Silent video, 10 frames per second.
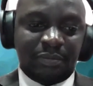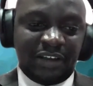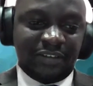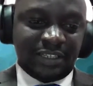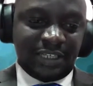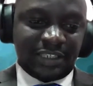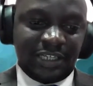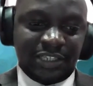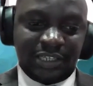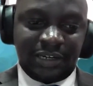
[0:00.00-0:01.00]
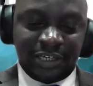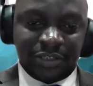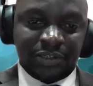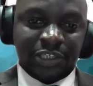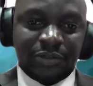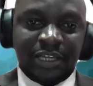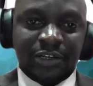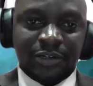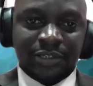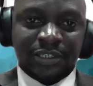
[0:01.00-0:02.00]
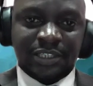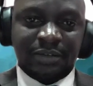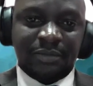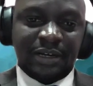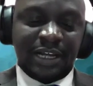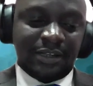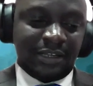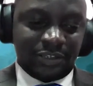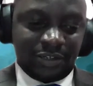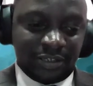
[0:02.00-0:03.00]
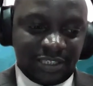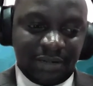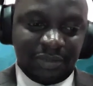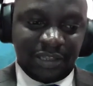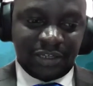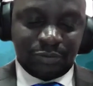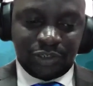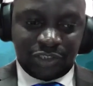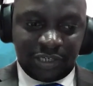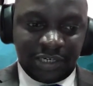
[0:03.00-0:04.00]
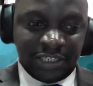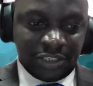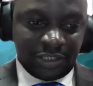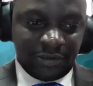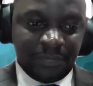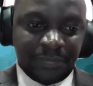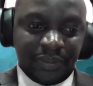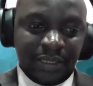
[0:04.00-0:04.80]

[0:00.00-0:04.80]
The private sector integration into the ecosystem is not something that was traditional.